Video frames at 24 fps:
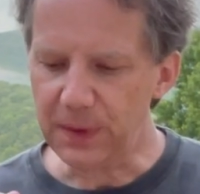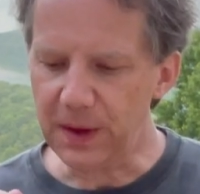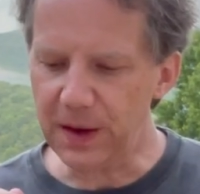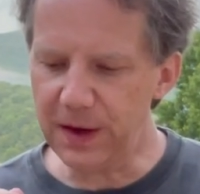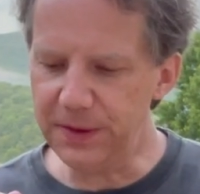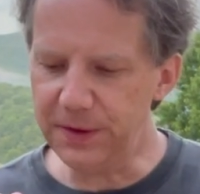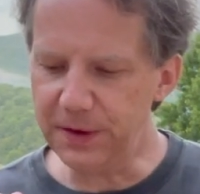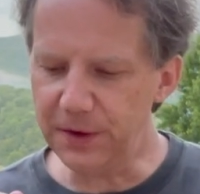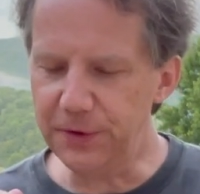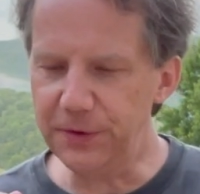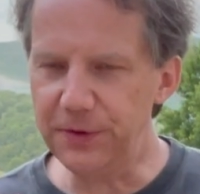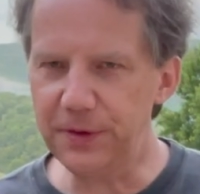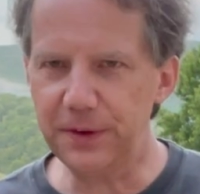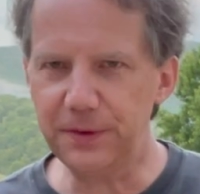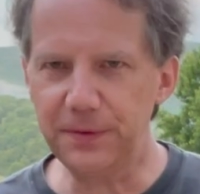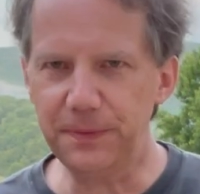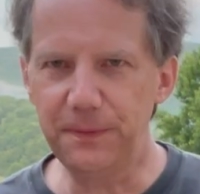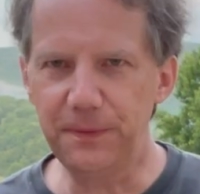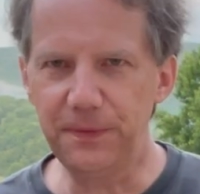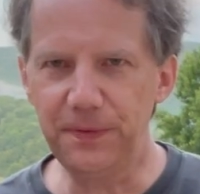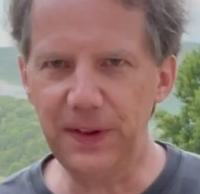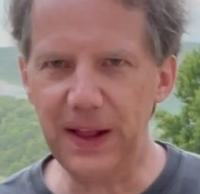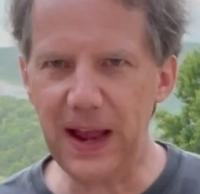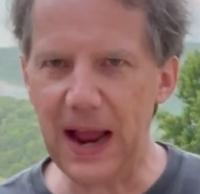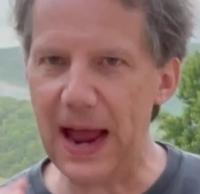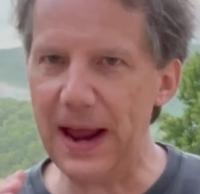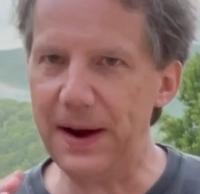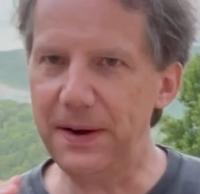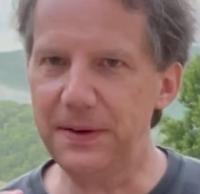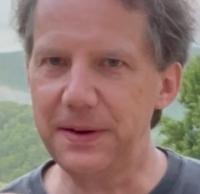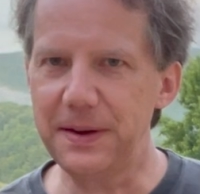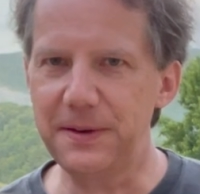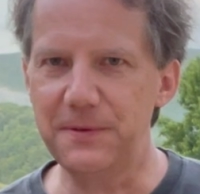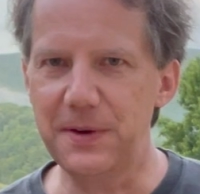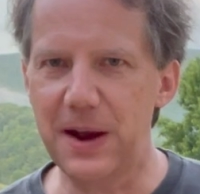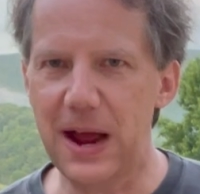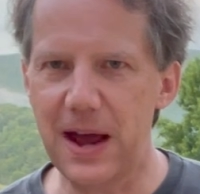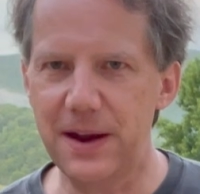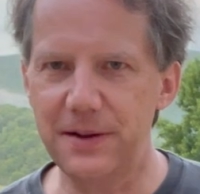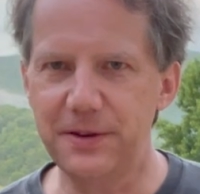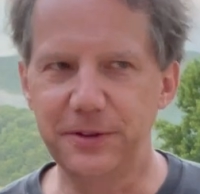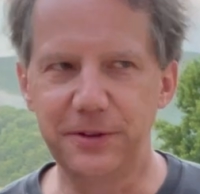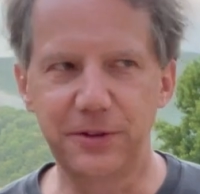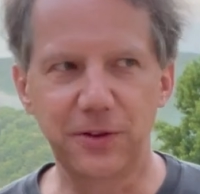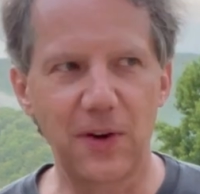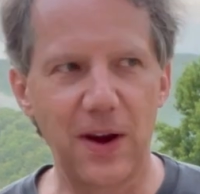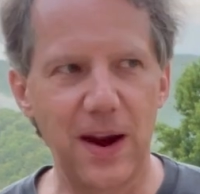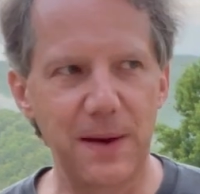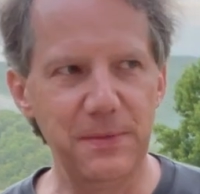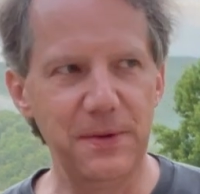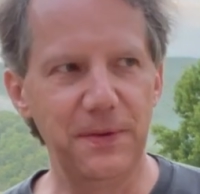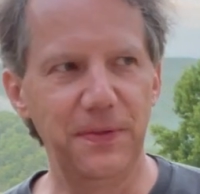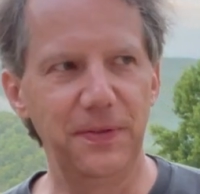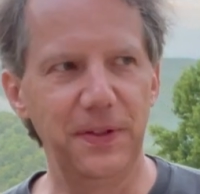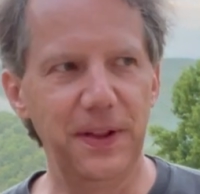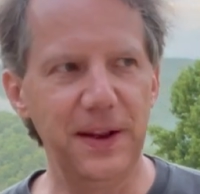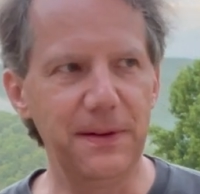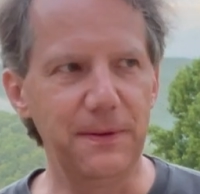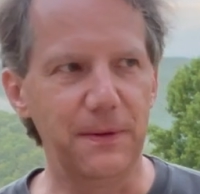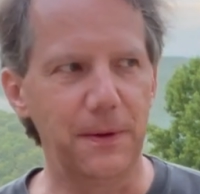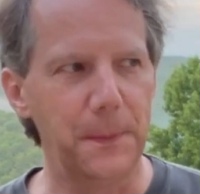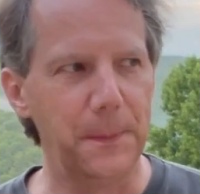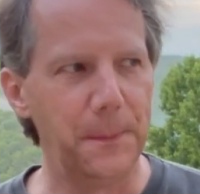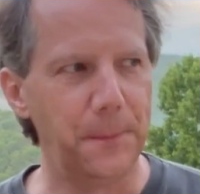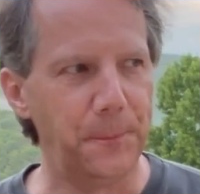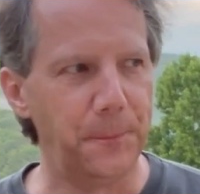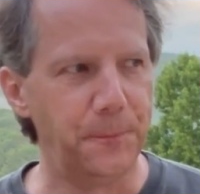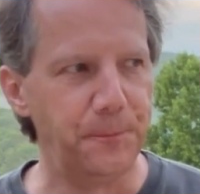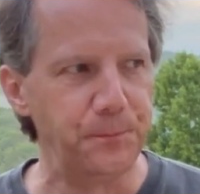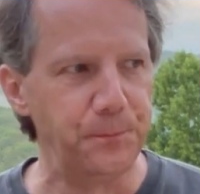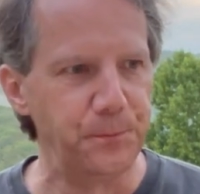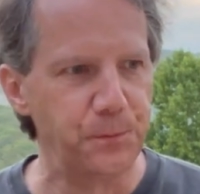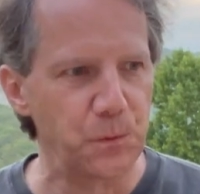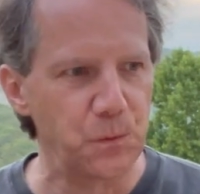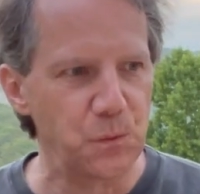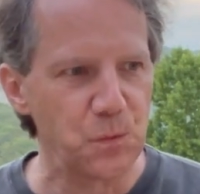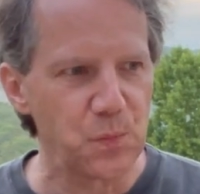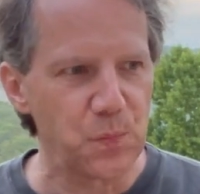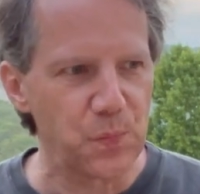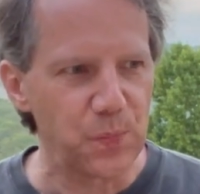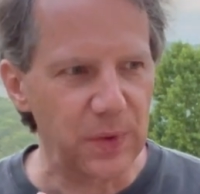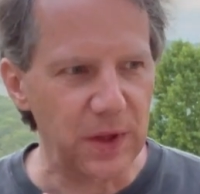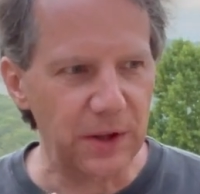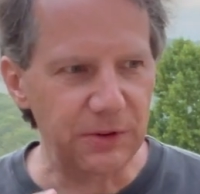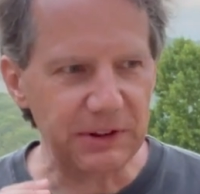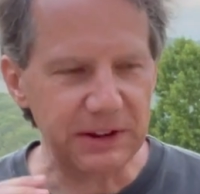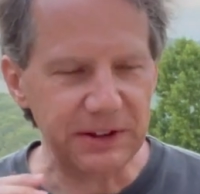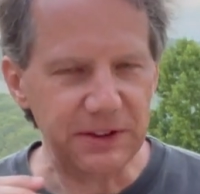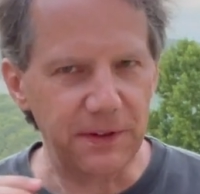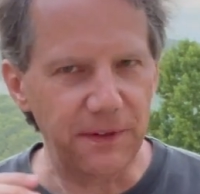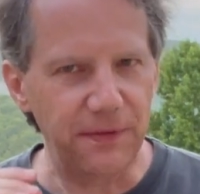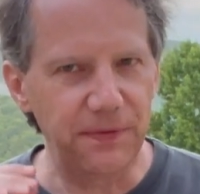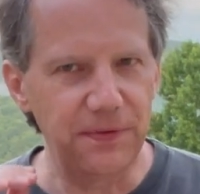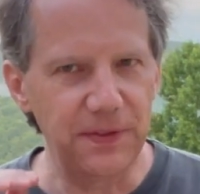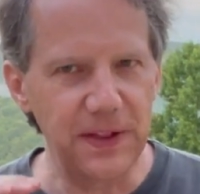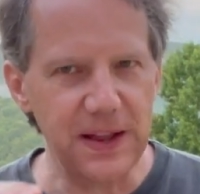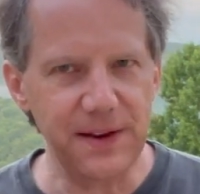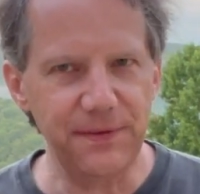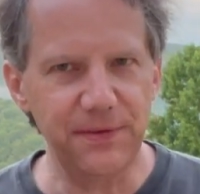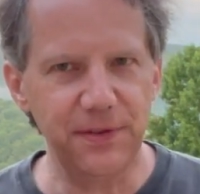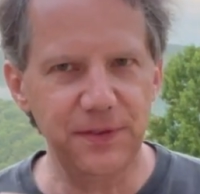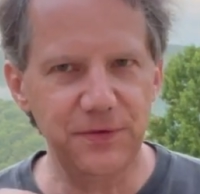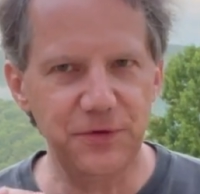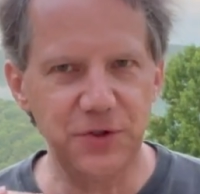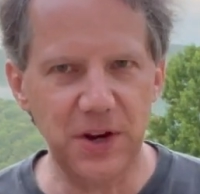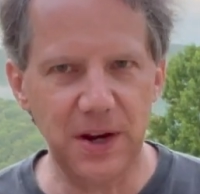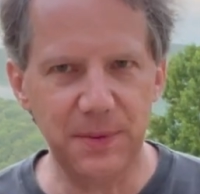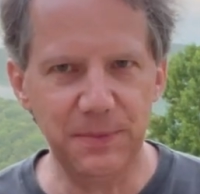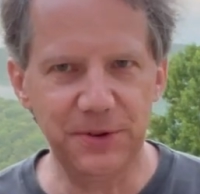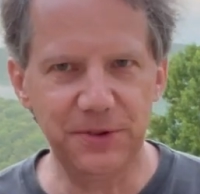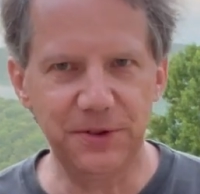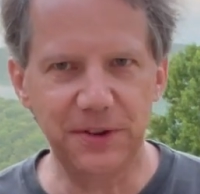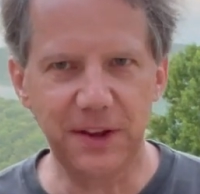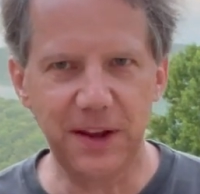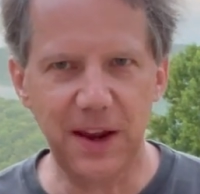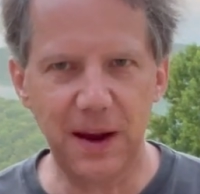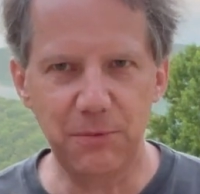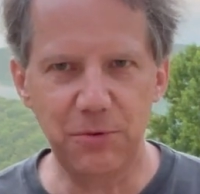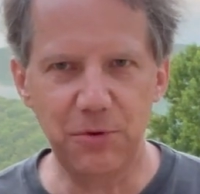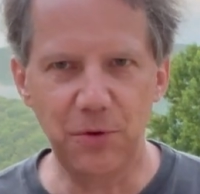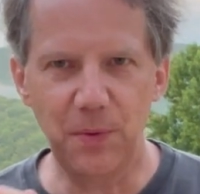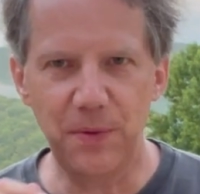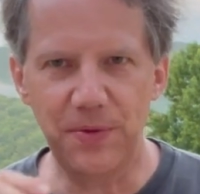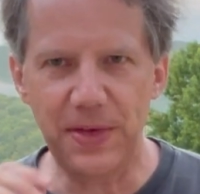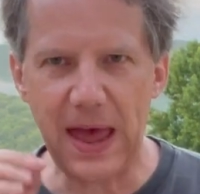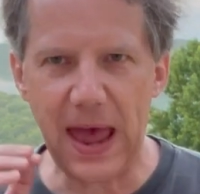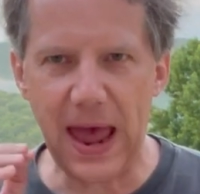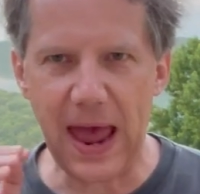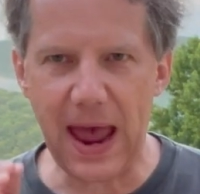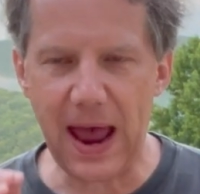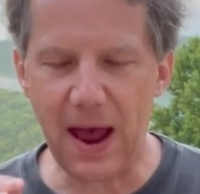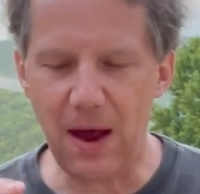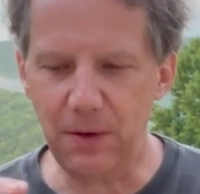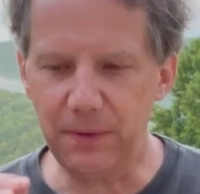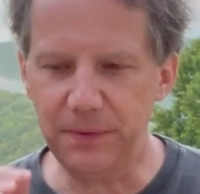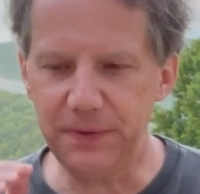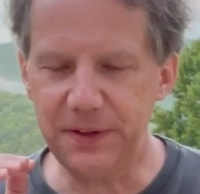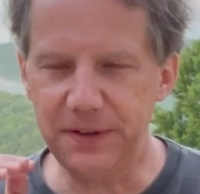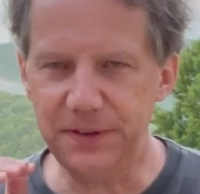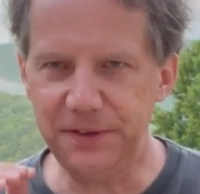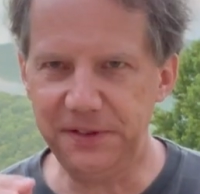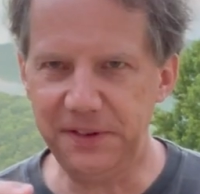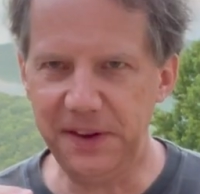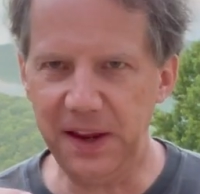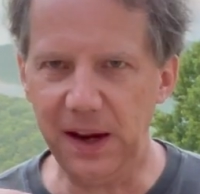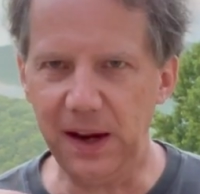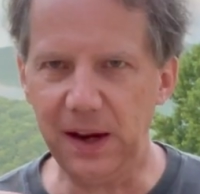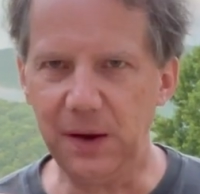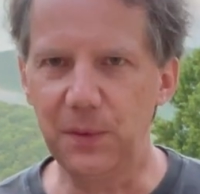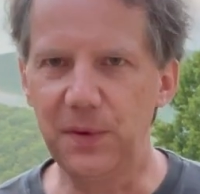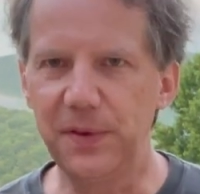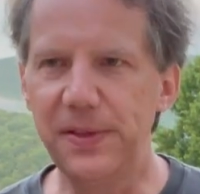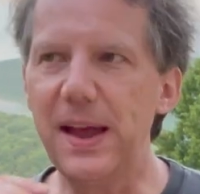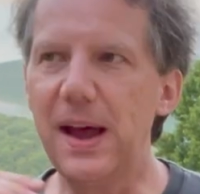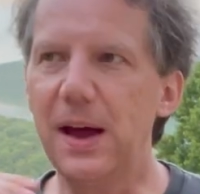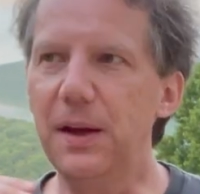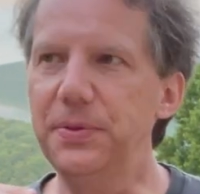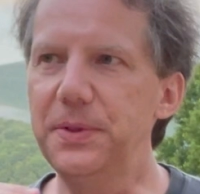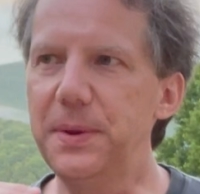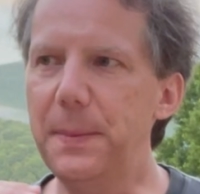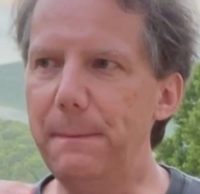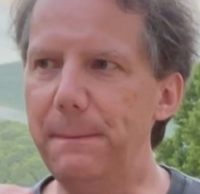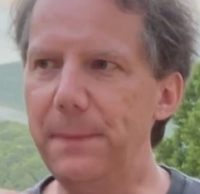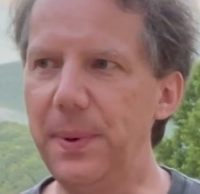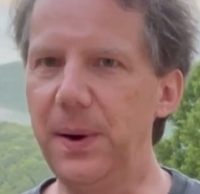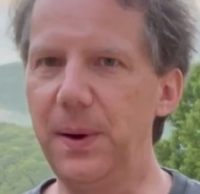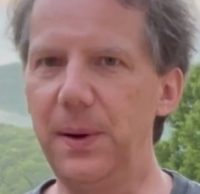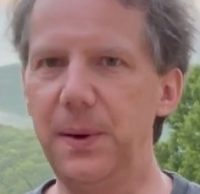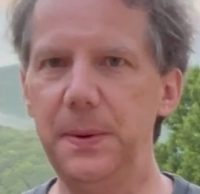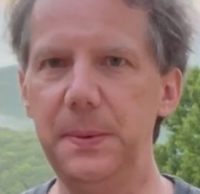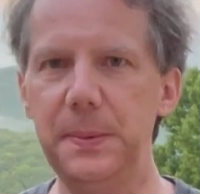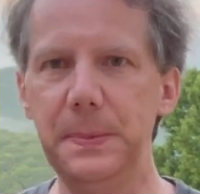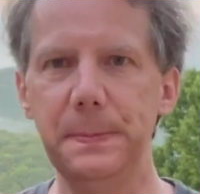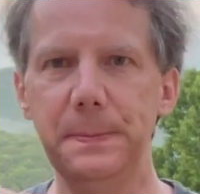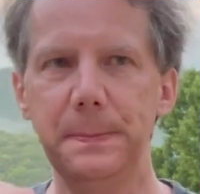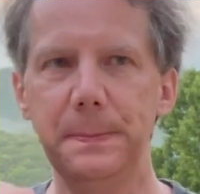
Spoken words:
And there's this, I don't even know how to describe the flavor. It's like the flavor of Jameson came through without the sting, without the burn.